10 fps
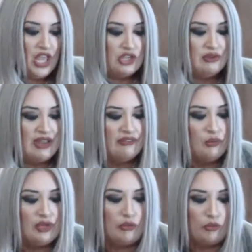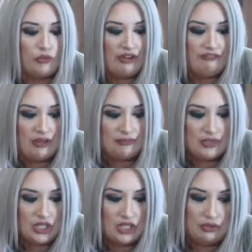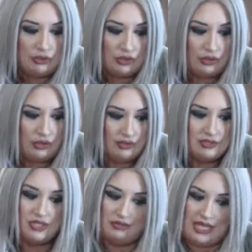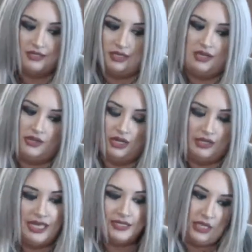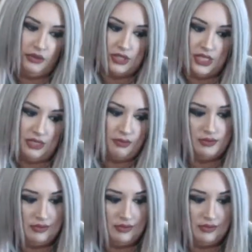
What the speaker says: You never wanna rough up the cuticle. So that's a little tip.